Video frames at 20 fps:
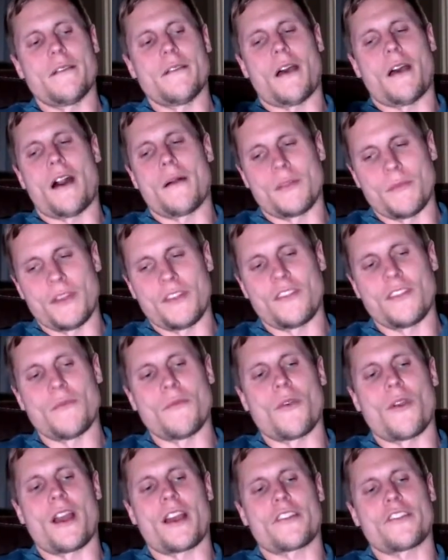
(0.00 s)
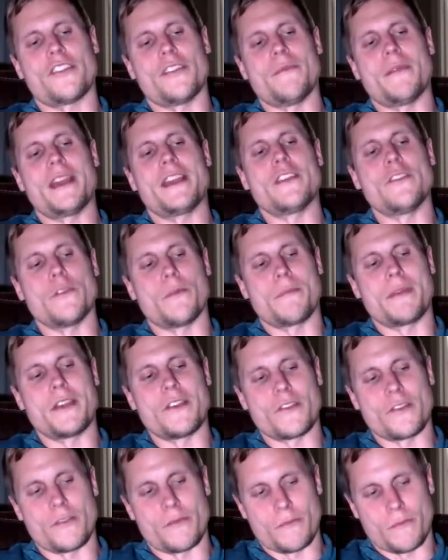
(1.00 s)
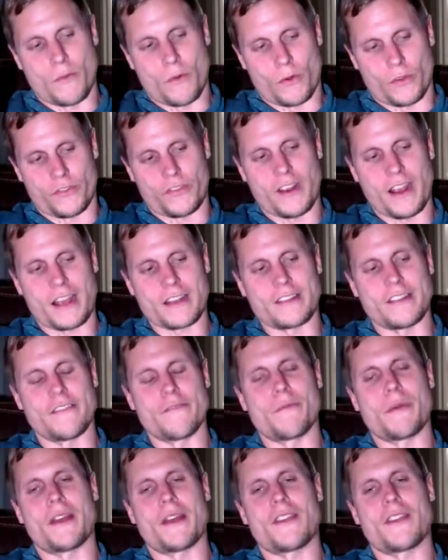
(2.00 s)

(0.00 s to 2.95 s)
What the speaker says: Optimism will actually make you appear more attractive.